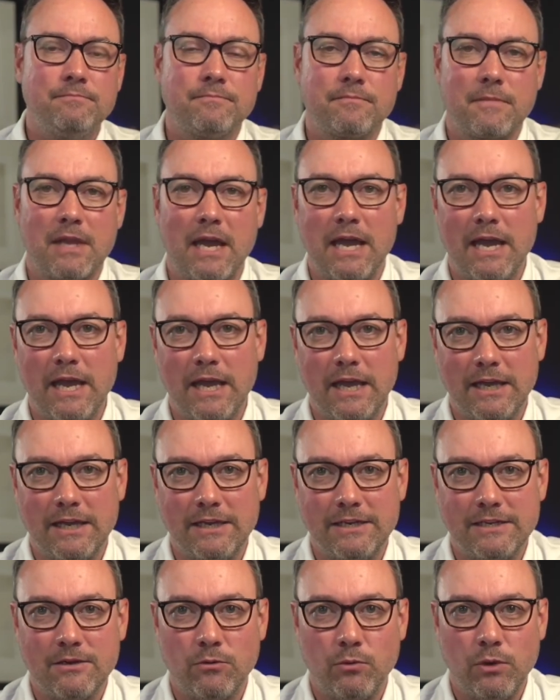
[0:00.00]

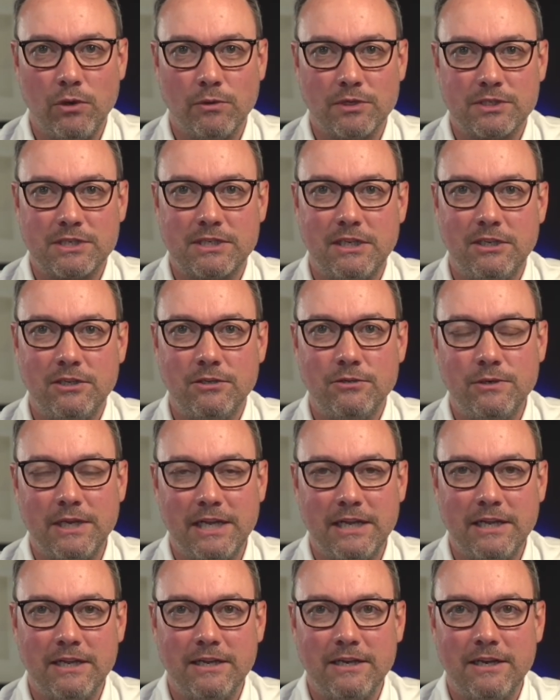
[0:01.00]
And we will see you
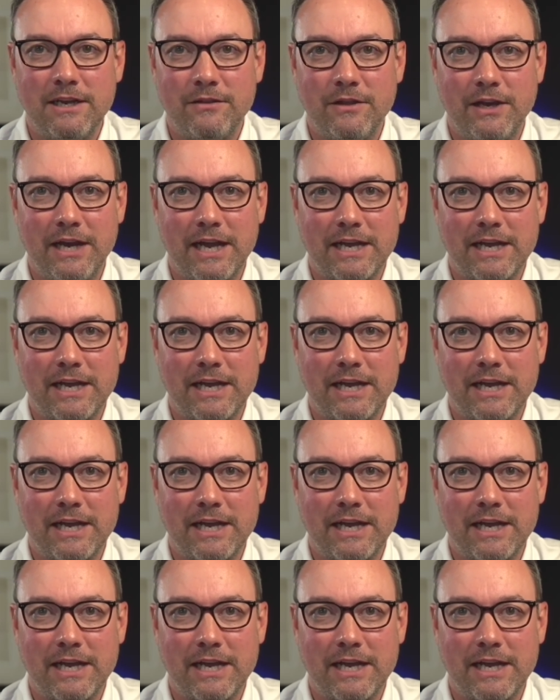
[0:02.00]
in the next